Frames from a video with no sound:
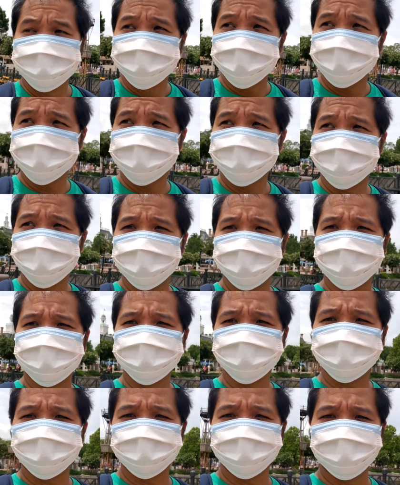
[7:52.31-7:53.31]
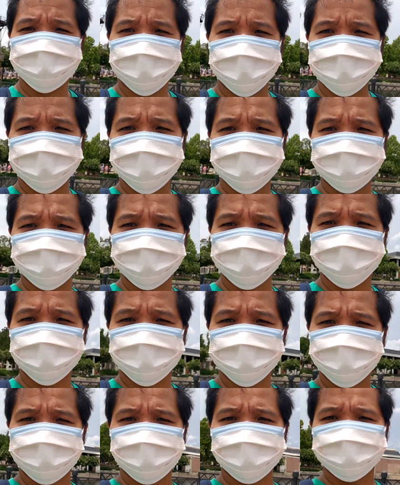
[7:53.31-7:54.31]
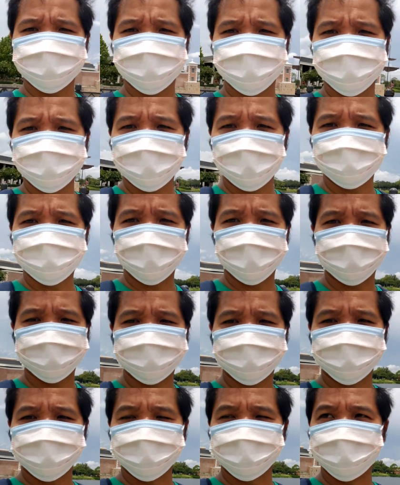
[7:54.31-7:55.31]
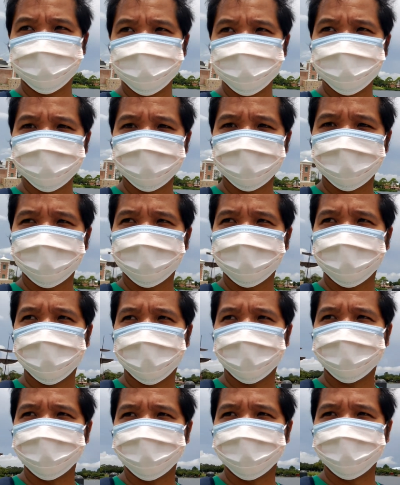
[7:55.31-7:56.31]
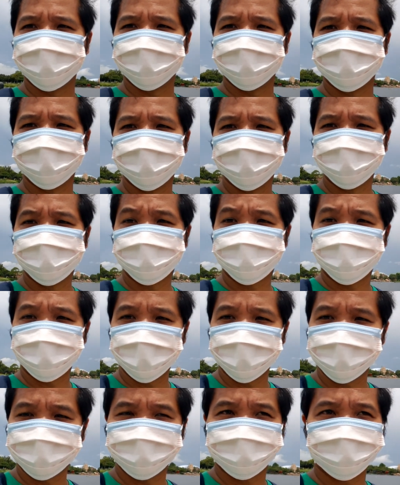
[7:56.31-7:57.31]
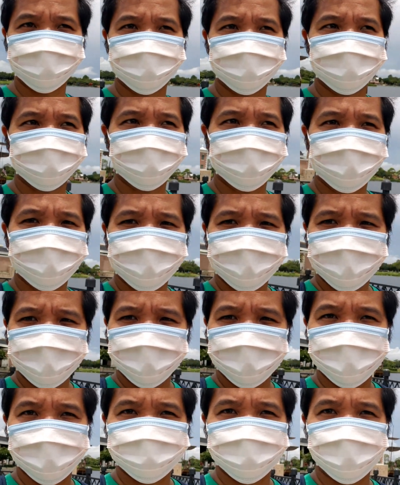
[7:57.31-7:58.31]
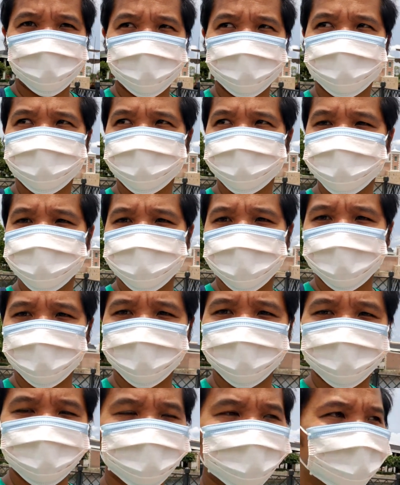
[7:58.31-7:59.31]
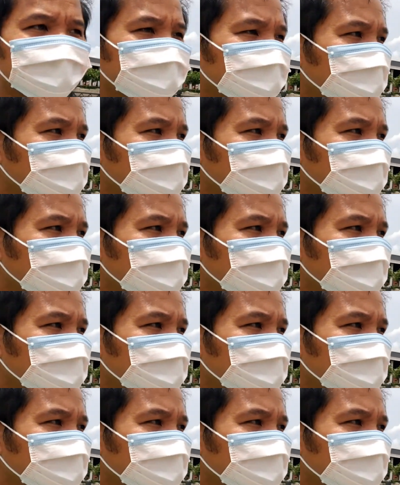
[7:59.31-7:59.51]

But I just want to show you my current conquest here. I passed through the UK, Canada, France, Morocco, Japan,